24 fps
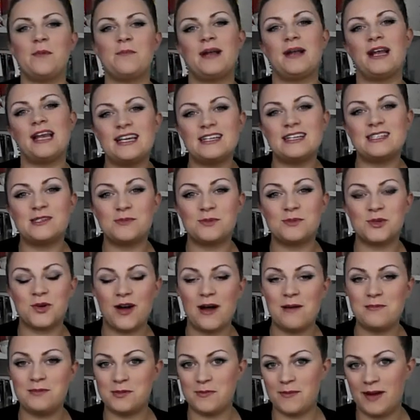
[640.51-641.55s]
Please
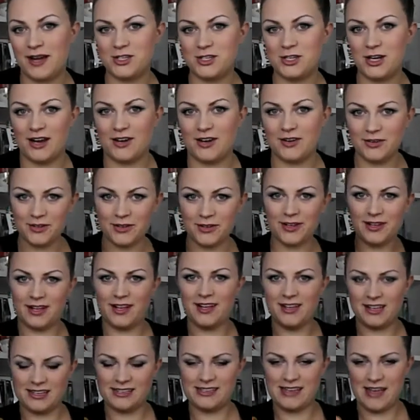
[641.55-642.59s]
subscribe to my channel
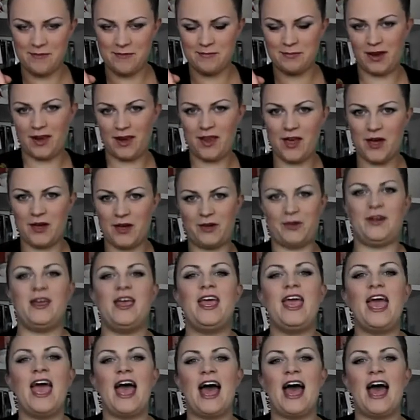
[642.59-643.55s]
down below,